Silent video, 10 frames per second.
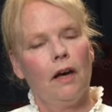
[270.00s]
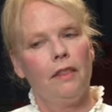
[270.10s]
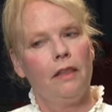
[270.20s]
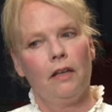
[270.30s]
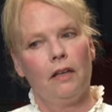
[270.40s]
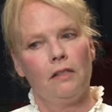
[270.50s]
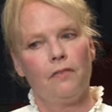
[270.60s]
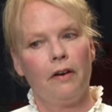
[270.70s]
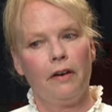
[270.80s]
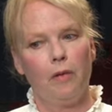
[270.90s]
I think it's
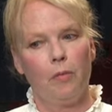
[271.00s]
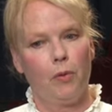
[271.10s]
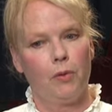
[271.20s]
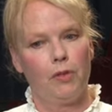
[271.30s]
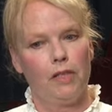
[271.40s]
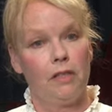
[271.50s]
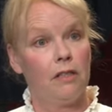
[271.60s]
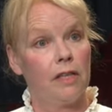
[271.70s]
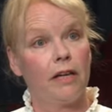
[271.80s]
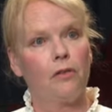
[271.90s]
very important. It's
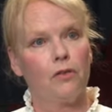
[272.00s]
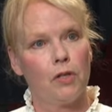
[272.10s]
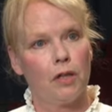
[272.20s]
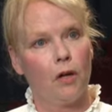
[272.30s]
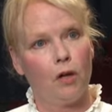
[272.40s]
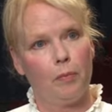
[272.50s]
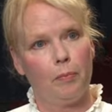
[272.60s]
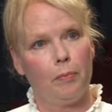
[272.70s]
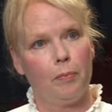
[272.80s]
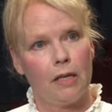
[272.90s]
integral to the whole
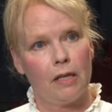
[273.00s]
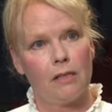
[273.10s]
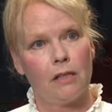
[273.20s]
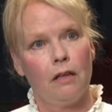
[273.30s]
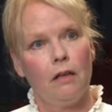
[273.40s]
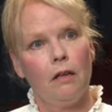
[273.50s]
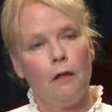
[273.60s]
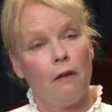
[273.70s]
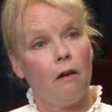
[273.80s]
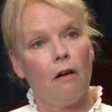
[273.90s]
piece,
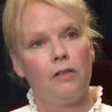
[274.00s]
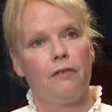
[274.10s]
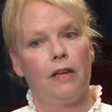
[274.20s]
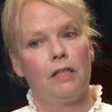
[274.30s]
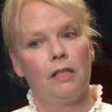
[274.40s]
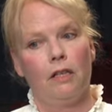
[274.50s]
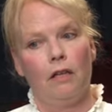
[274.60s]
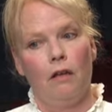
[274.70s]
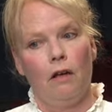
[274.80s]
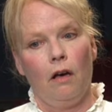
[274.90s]
the heart of it.
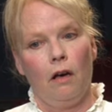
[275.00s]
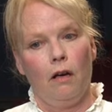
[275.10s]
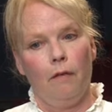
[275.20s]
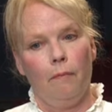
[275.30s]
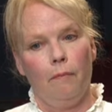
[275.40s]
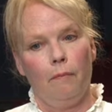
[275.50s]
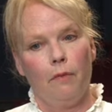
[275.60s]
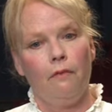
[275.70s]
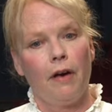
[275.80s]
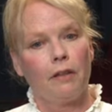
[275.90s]
Um,
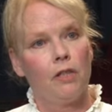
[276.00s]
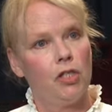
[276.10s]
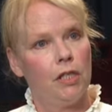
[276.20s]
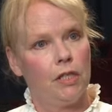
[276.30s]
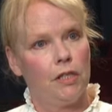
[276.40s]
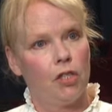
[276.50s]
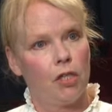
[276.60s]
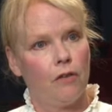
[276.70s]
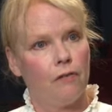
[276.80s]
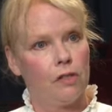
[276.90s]
the fact that she did the
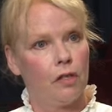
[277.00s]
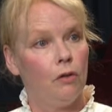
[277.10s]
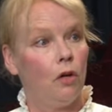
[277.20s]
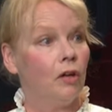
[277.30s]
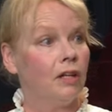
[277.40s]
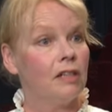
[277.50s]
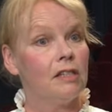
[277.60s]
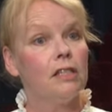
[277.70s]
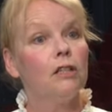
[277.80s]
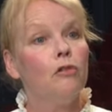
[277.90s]
show for so long and can
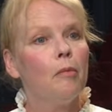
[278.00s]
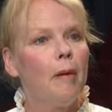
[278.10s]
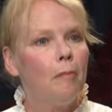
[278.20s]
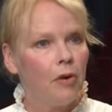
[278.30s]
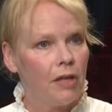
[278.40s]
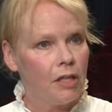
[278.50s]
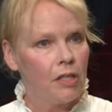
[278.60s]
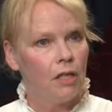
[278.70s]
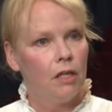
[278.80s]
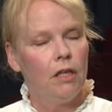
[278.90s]
still remember
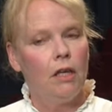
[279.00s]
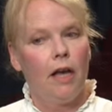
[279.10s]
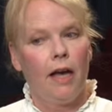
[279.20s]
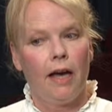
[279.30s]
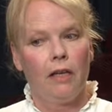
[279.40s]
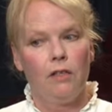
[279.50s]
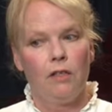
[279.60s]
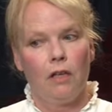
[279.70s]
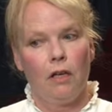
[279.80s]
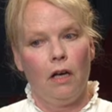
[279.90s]
it, and
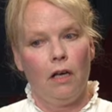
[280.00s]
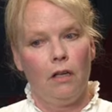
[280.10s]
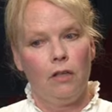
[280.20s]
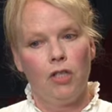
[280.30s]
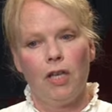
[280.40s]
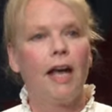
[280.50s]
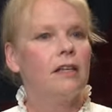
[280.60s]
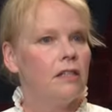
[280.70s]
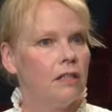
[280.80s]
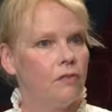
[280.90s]
she
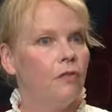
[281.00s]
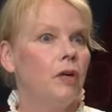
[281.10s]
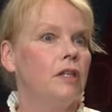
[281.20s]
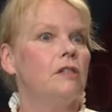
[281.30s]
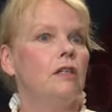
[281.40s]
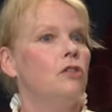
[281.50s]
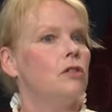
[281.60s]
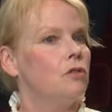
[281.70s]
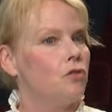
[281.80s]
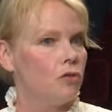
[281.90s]
has this voice that
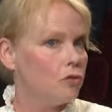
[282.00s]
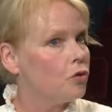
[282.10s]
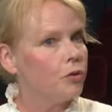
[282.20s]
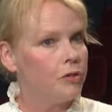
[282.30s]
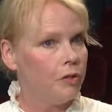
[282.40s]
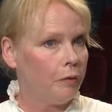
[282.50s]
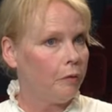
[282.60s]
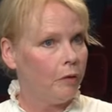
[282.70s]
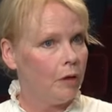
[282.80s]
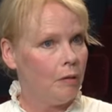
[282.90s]
just draws you
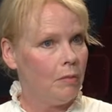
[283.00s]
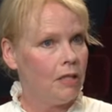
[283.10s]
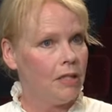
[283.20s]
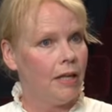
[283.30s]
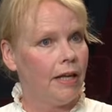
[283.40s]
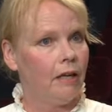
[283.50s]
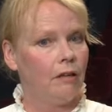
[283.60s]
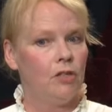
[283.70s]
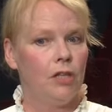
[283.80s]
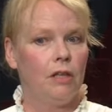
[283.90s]
immediately.
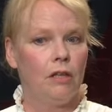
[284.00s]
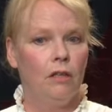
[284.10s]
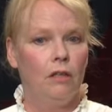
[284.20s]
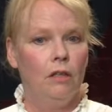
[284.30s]
She can,